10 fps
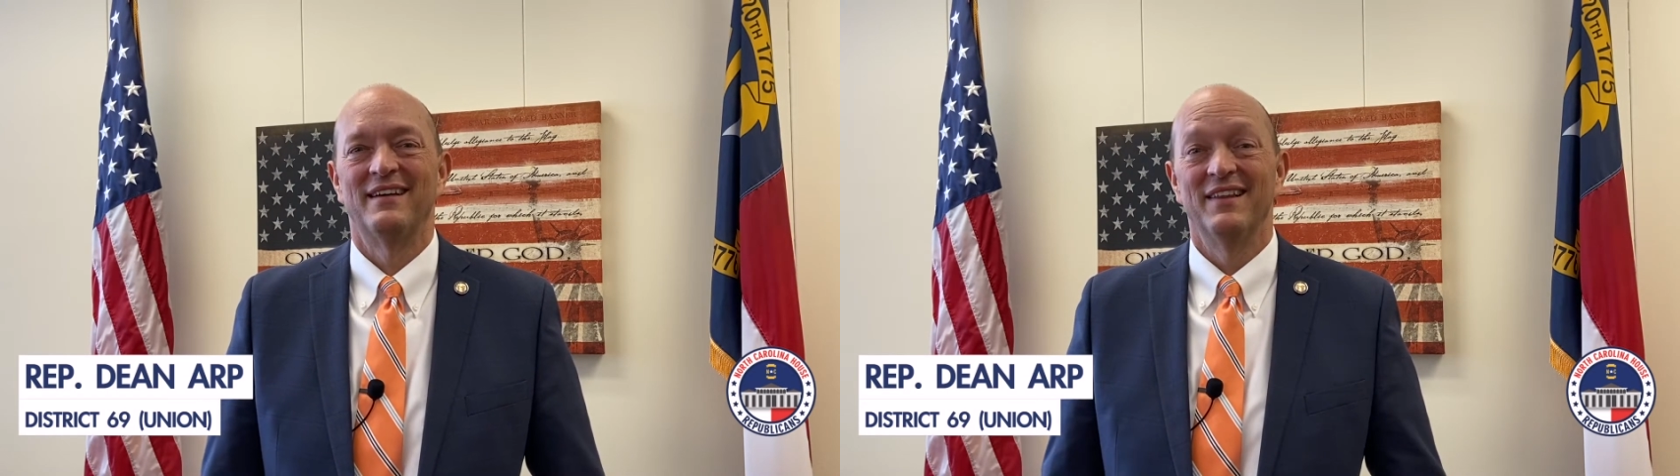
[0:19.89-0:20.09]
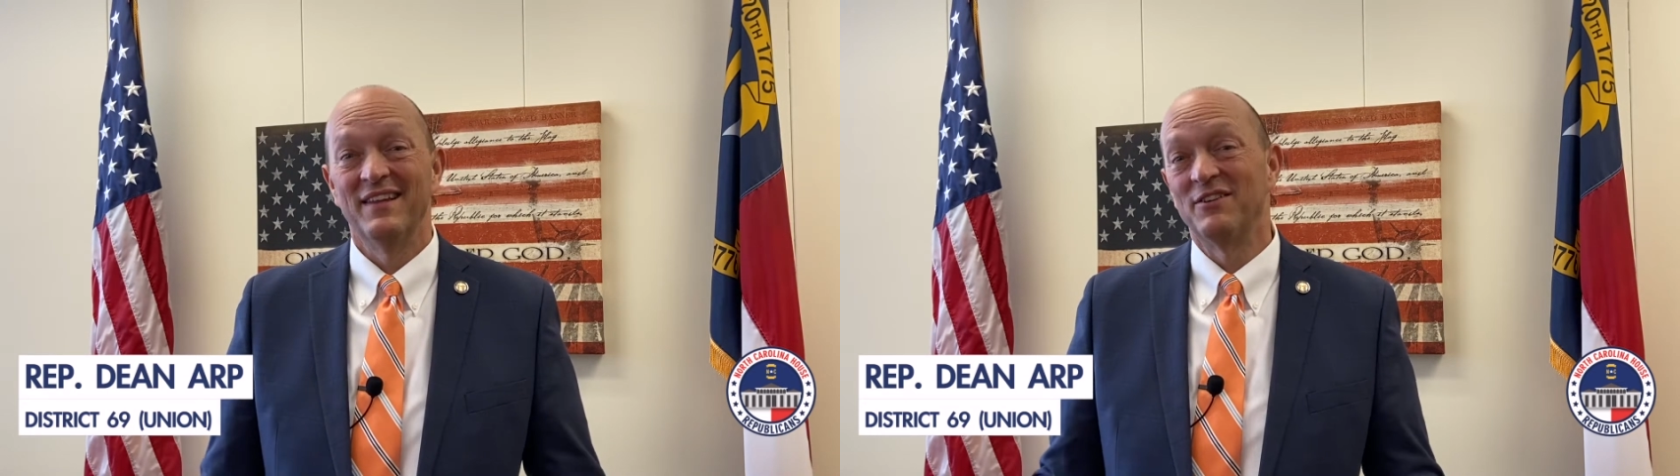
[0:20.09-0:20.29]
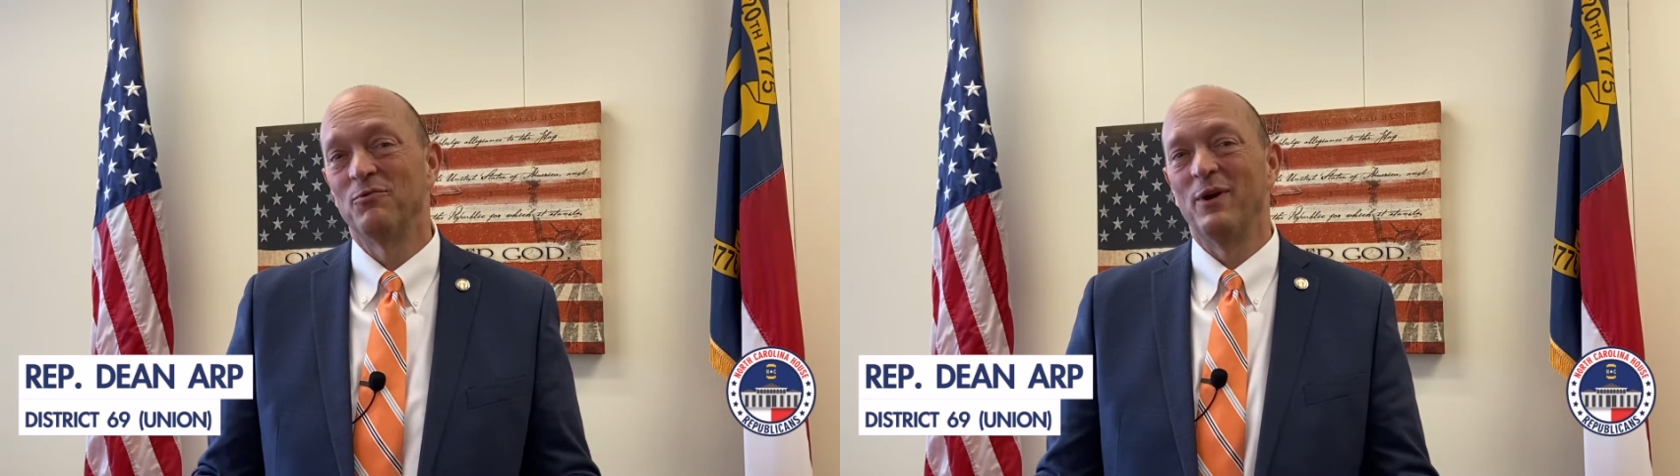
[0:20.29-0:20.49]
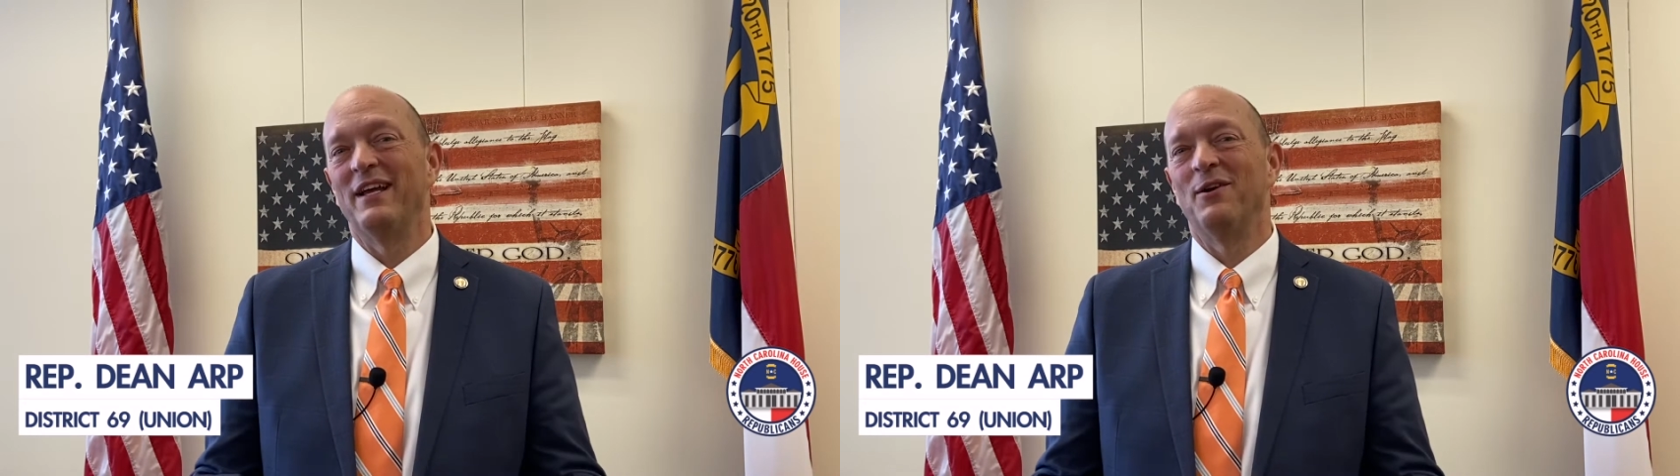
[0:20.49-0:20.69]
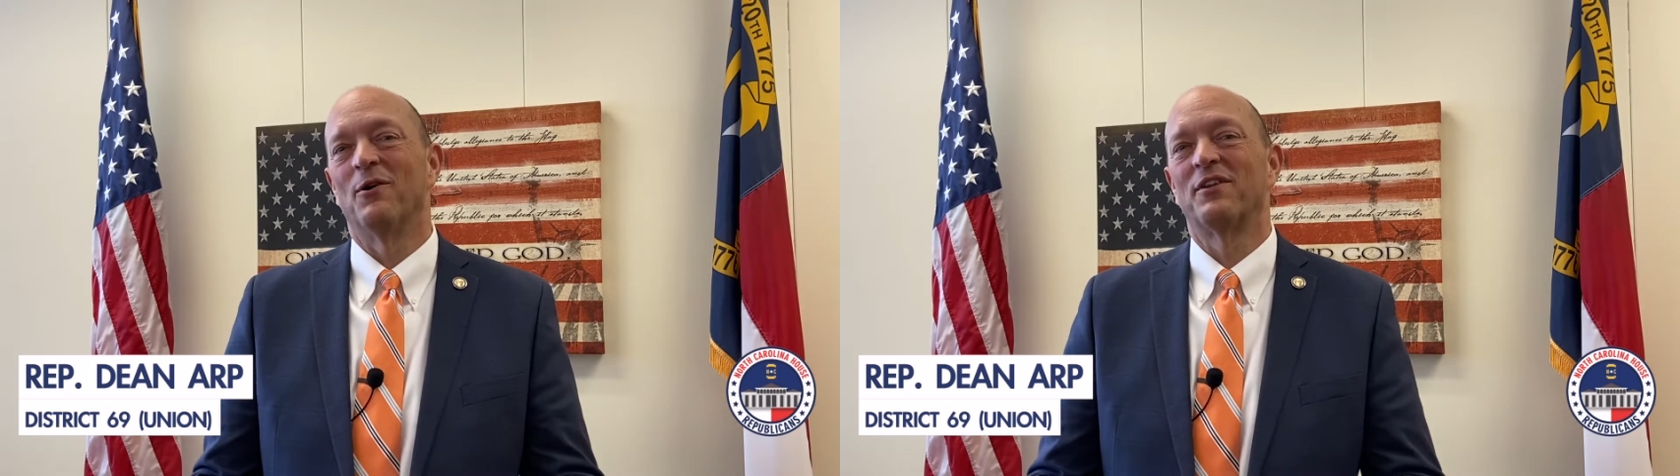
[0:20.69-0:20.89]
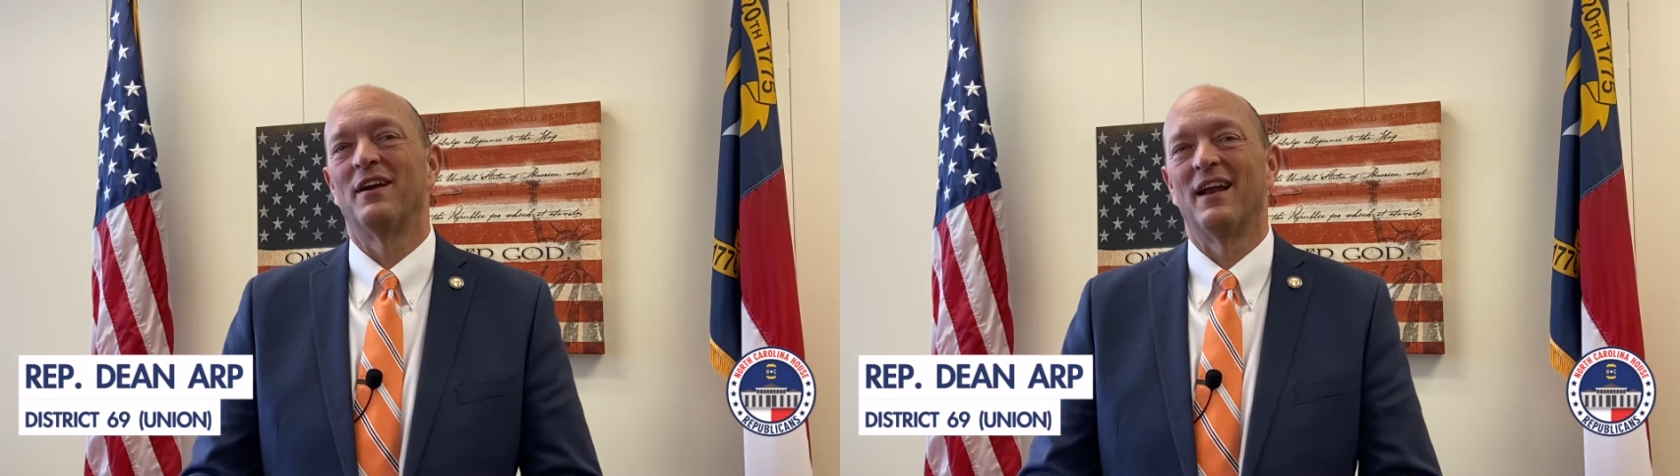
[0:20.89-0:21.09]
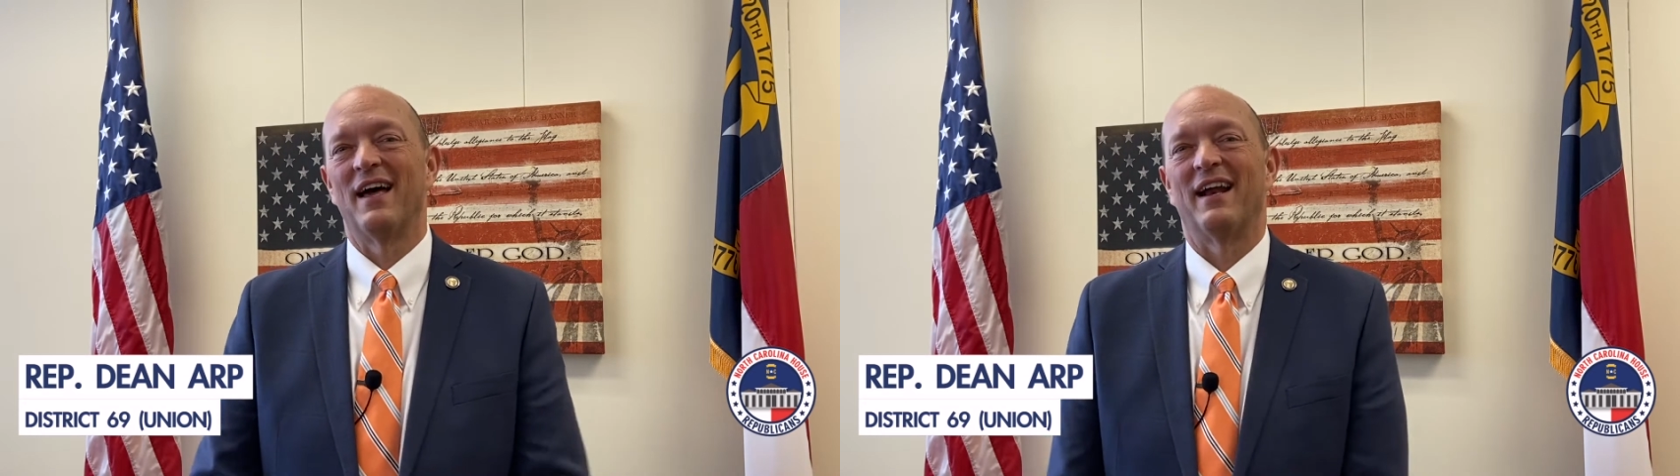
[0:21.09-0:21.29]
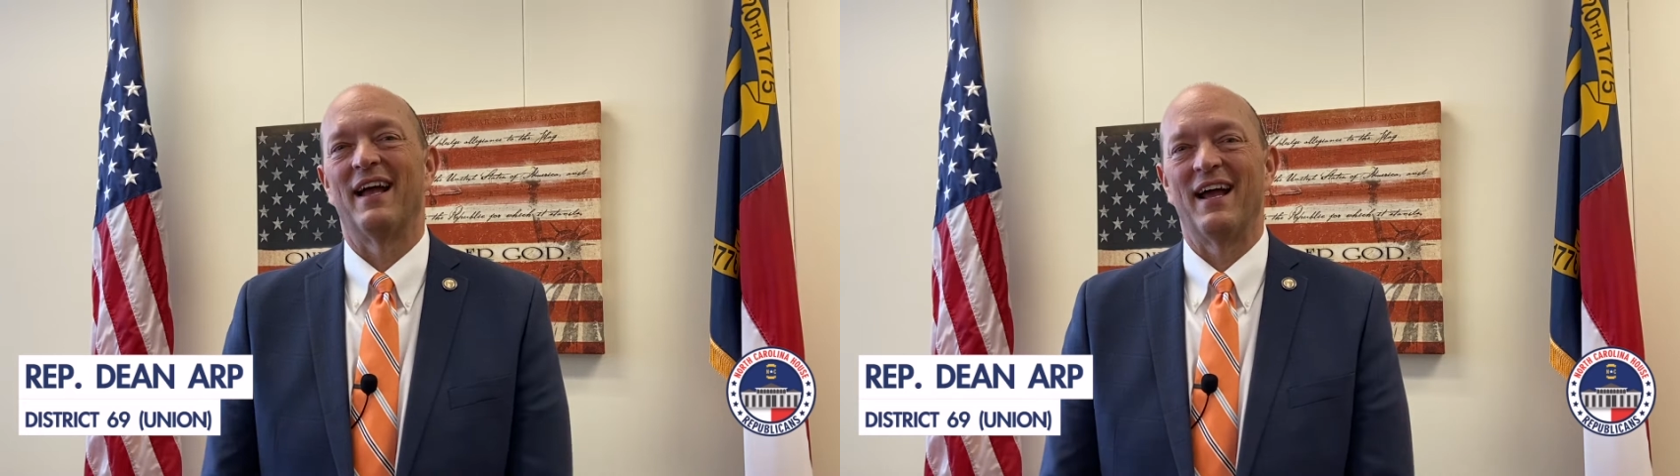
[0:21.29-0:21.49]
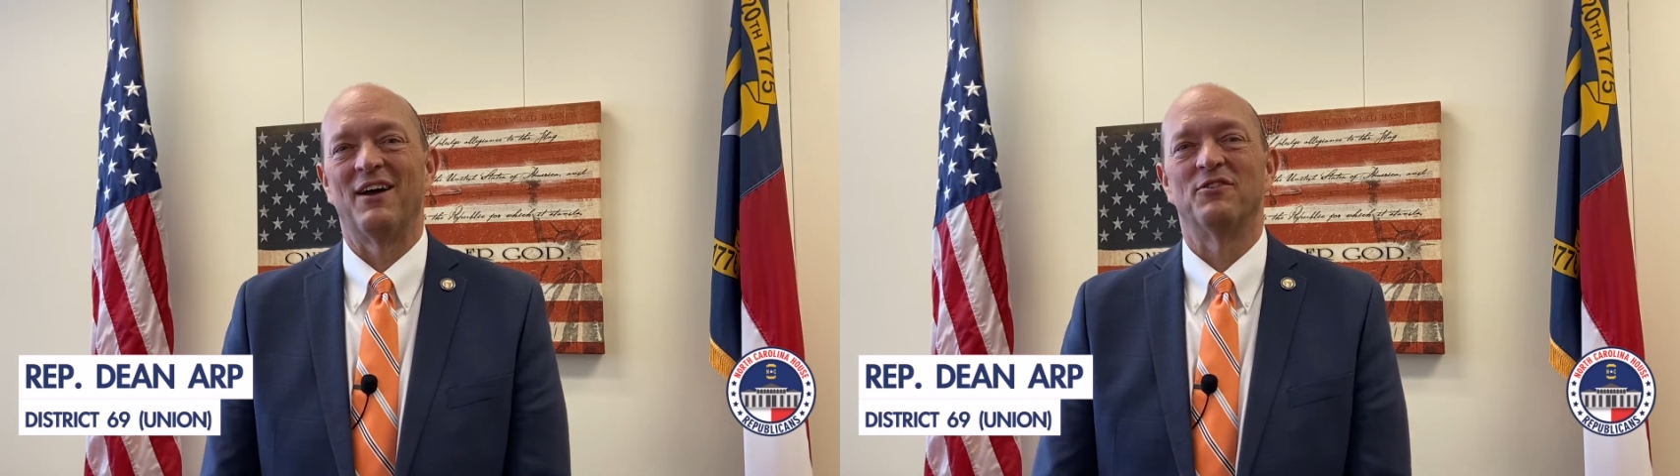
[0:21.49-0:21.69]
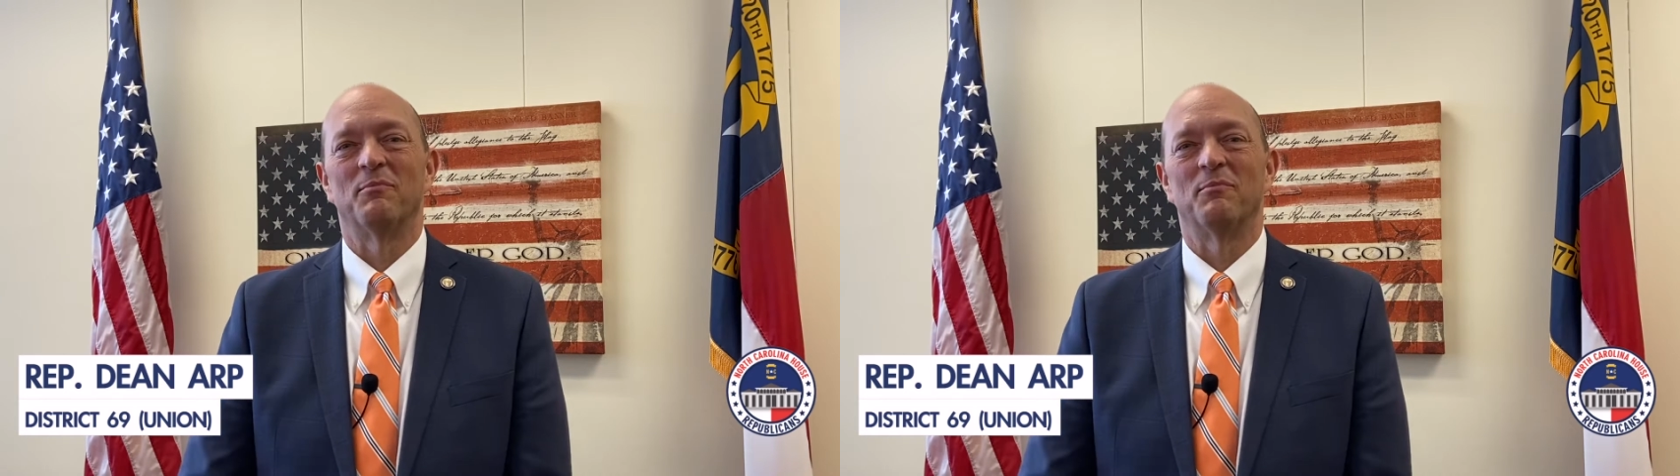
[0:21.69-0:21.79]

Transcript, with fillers: This week, North Carolina House